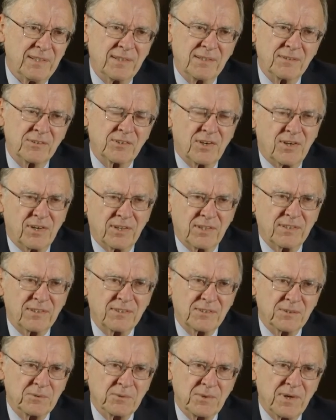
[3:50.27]
and in talking
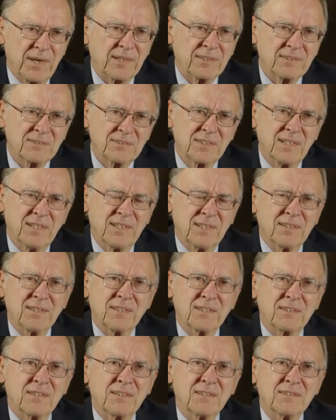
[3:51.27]
to Rex,
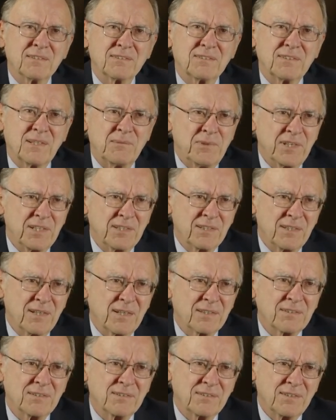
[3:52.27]
that the
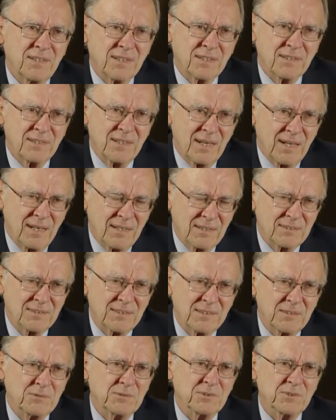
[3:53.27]
semiconductor
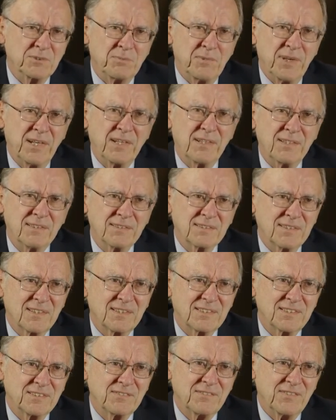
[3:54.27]
technology was making
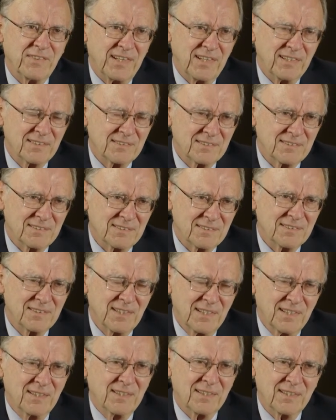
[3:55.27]
such advances
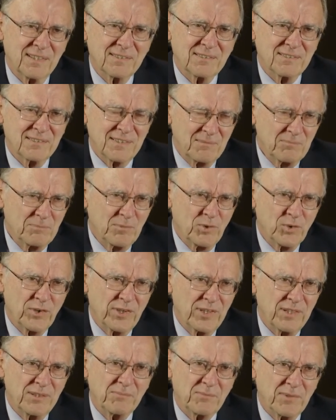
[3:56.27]
that at some
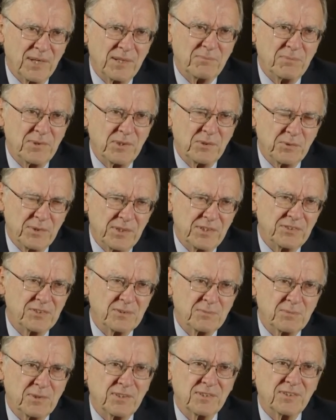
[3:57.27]
point it might be
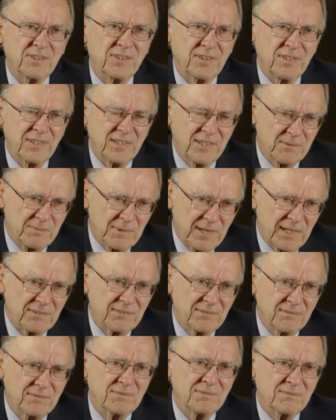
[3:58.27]
reasonable to think about
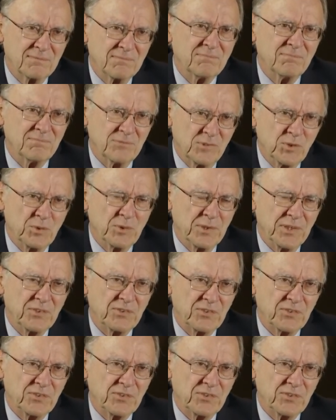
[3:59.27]
doing